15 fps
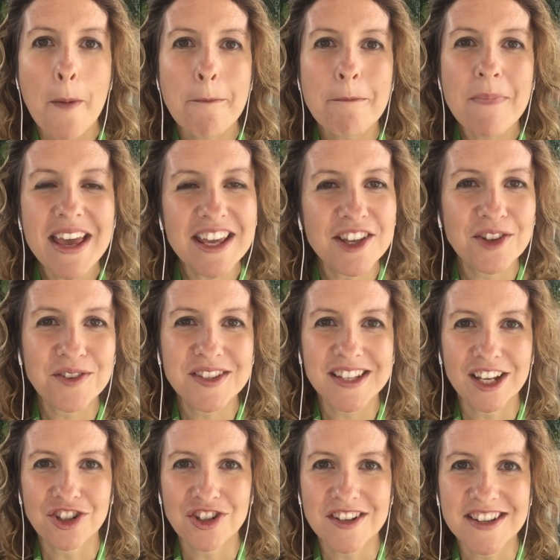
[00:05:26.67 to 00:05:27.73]
make your
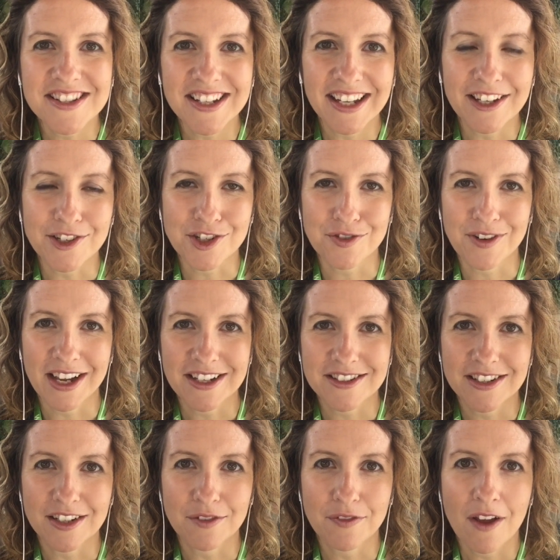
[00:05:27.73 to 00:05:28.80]
sessions
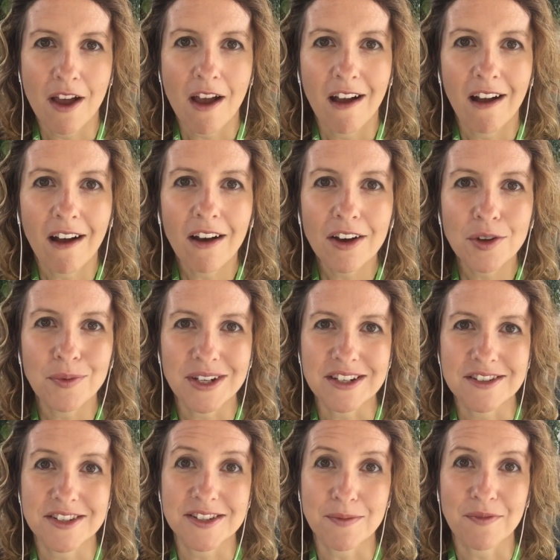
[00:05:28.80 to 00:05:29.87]
interactive. I went
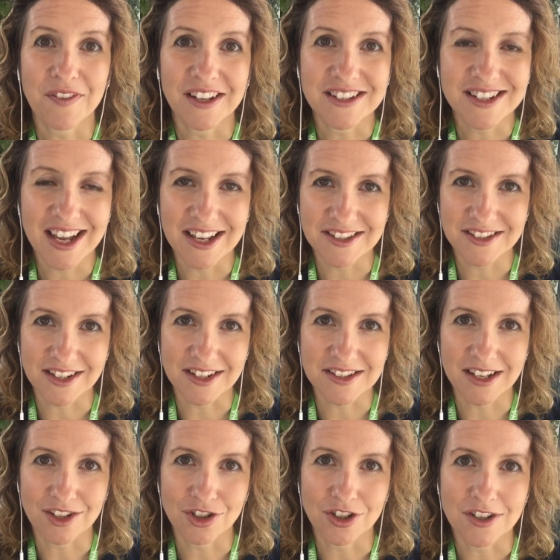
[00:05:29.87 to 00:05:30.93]
to some fantastic
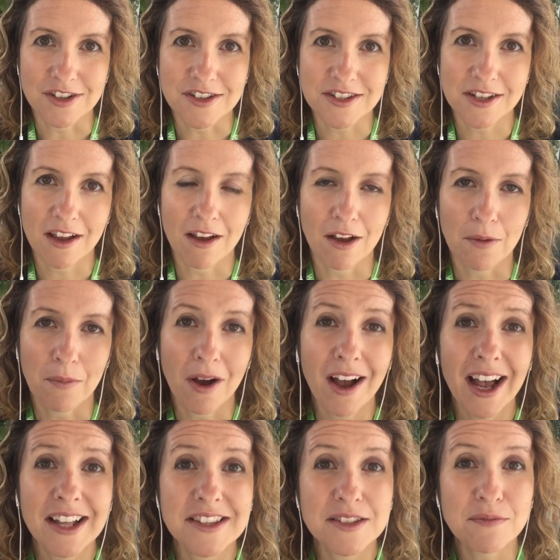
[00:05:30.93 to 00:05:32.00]
sessions. I
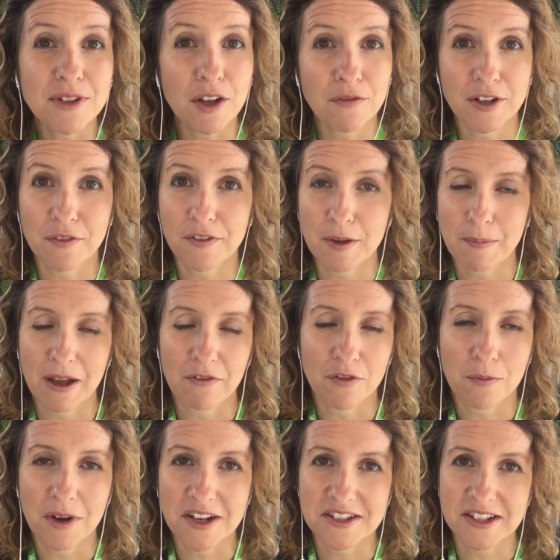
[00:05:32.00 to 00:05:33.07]
had some lovely feedback from
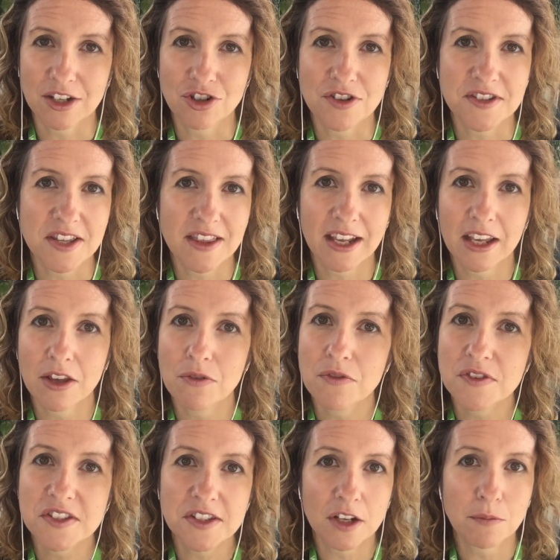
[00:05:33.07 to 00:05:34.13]
my session, so thank you
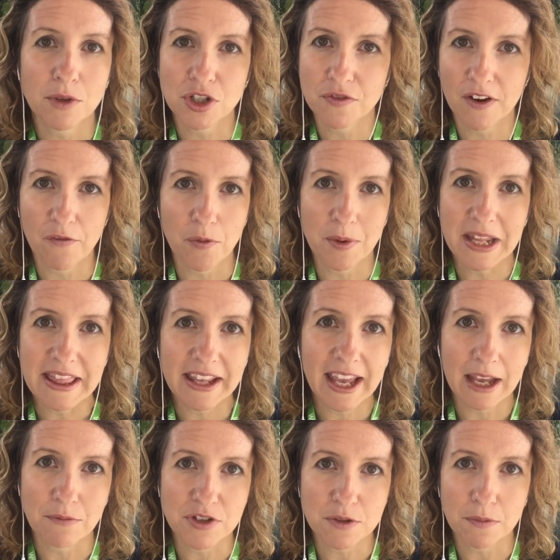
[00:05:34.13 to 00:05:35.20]
so much for everybody that
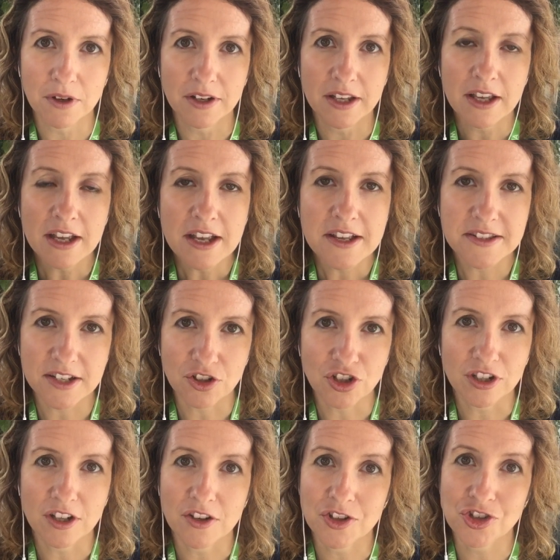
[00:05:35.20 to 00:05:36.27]
came to my session
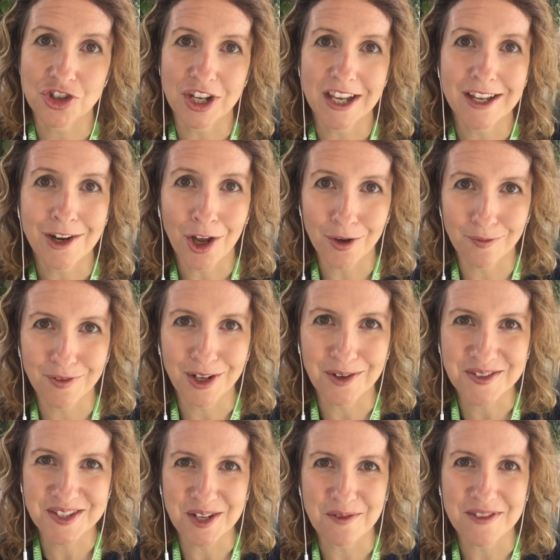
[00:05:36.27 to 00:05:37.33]
last year, and hopefully I'll
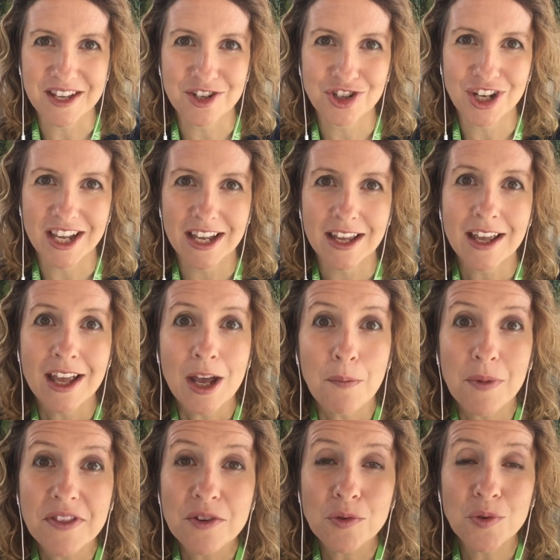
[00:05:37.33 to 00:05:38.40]
see you this year.
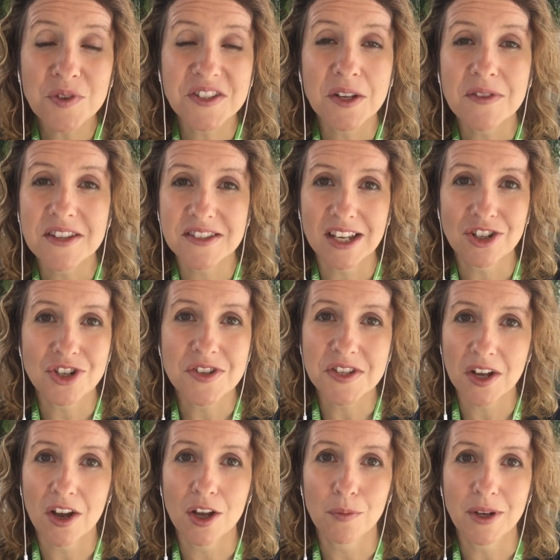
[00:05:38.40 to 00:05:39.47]
But also the sessions
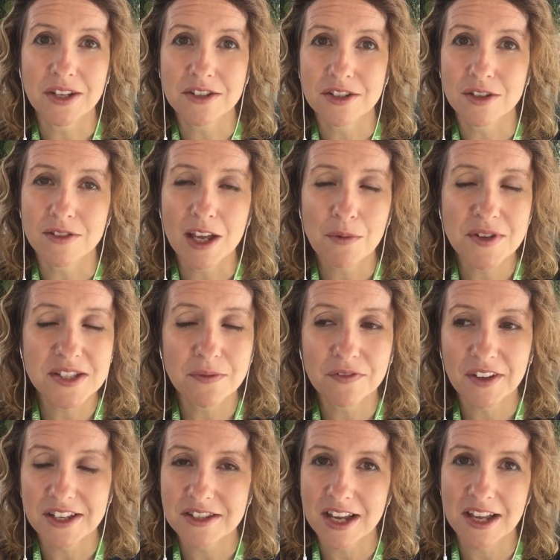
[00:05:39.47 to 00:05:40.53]
I went to, there were some
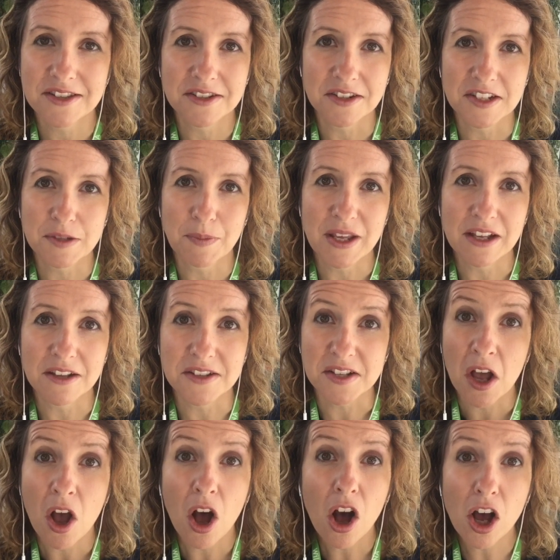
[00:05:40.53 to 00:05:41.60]
fantastic speakers.
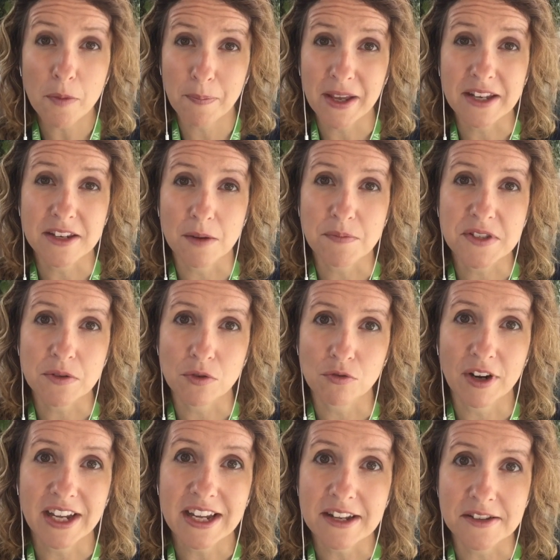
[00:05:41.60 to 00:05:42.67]
I picked up some
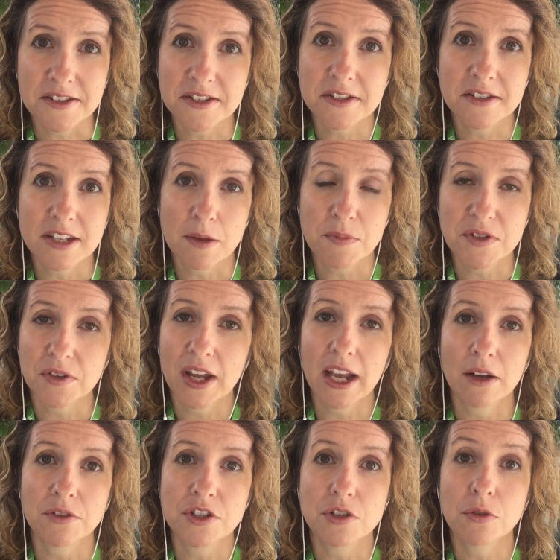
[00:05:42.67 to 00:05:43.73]
great hints and tips on
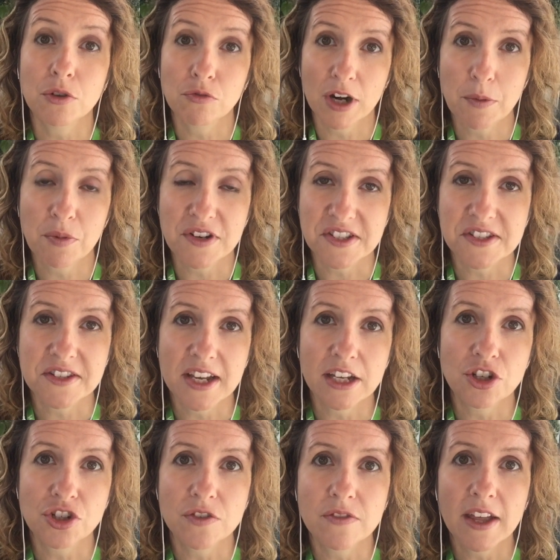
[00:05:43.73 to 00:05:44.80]
how to do a great
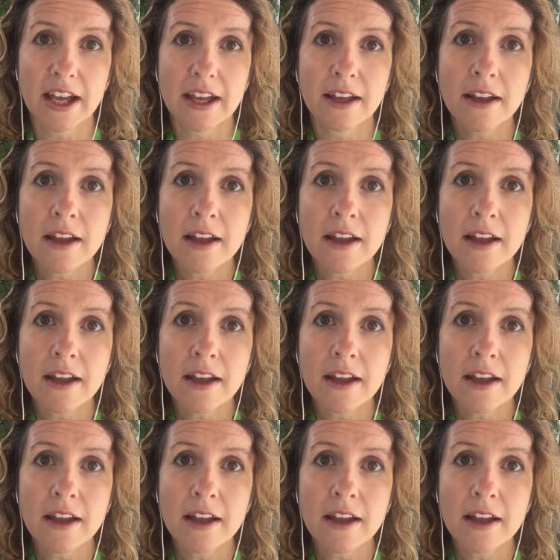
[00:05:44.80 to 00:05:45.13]
presentation there.